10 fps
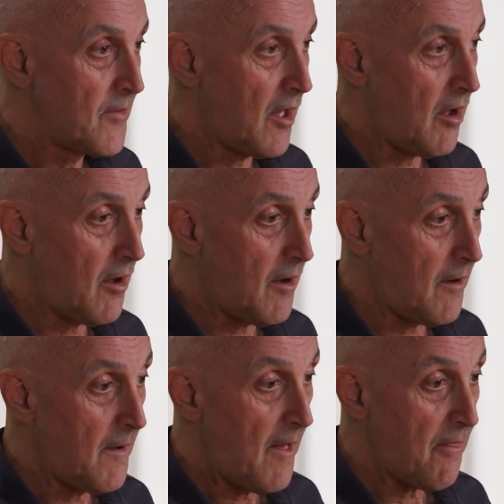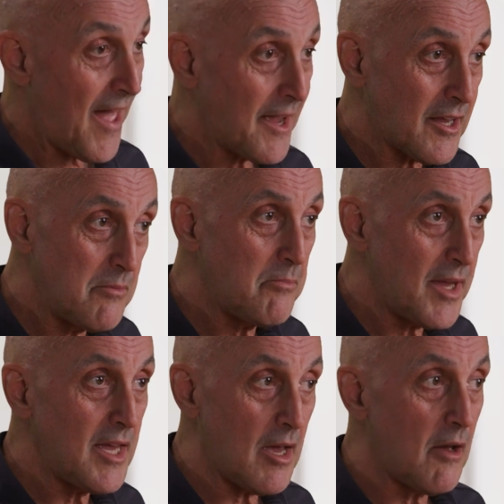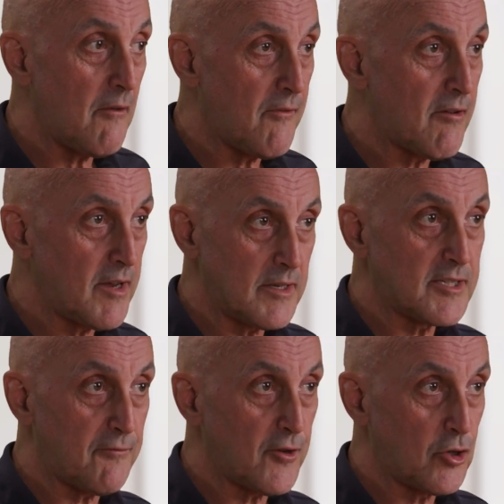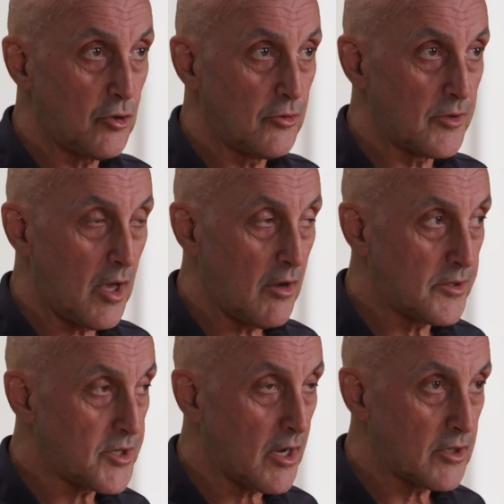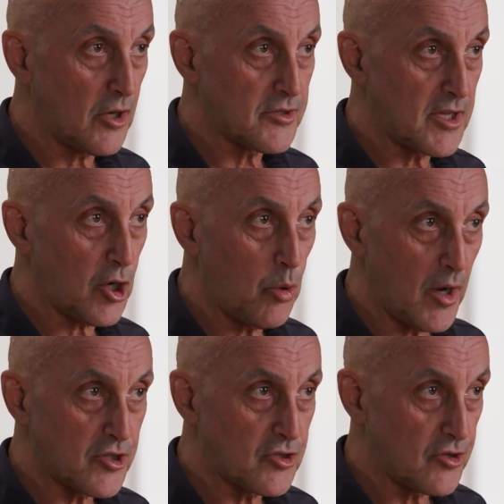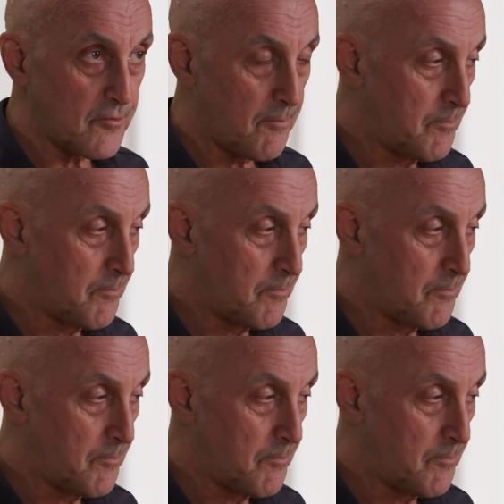that can be a very difficult diagnostic question.